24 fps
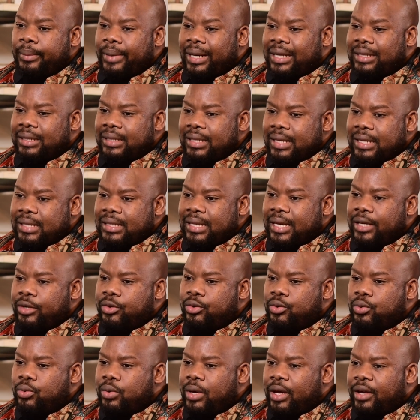But yes, I
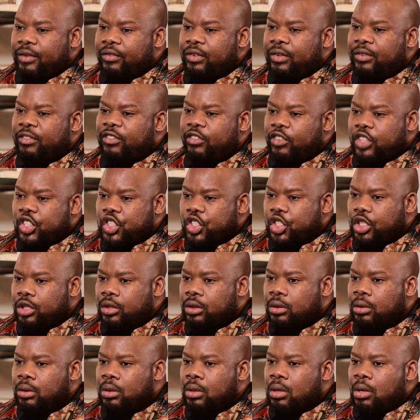do have a
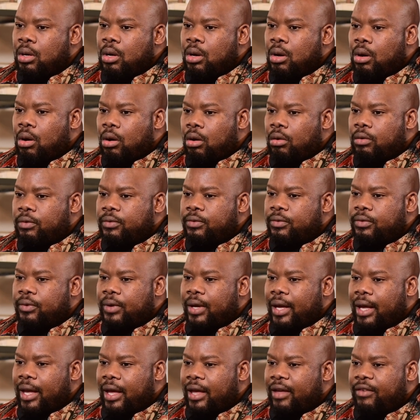vision of
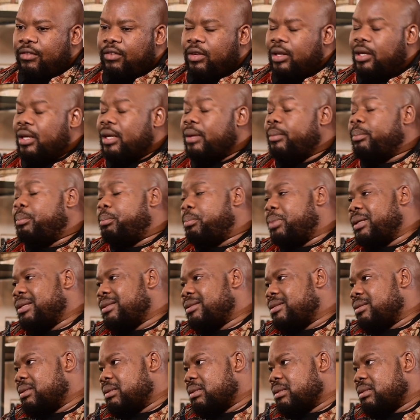having a
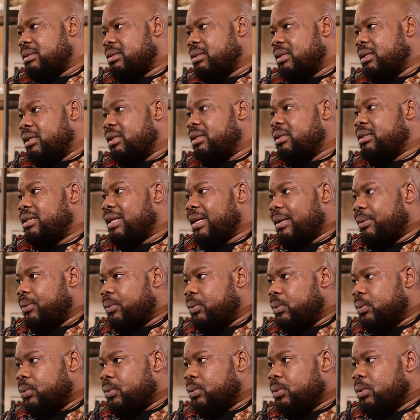business in
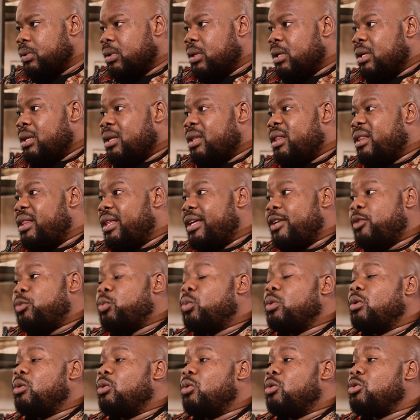Taung okay.
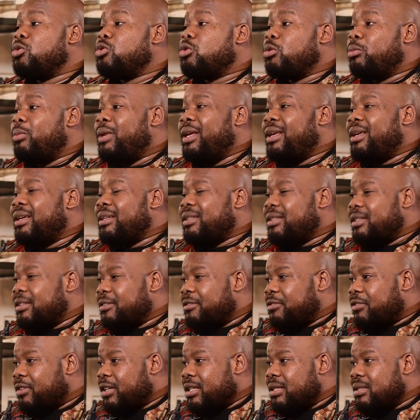that will also make a
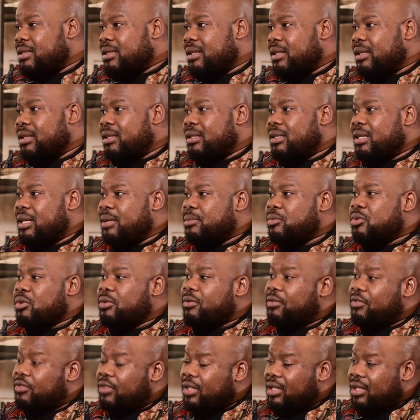difference in terms
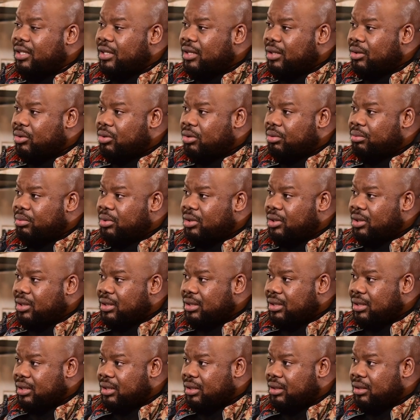of feeding the
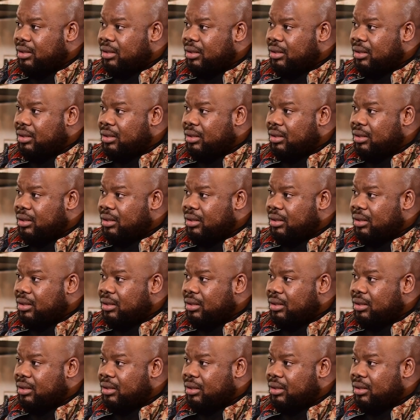community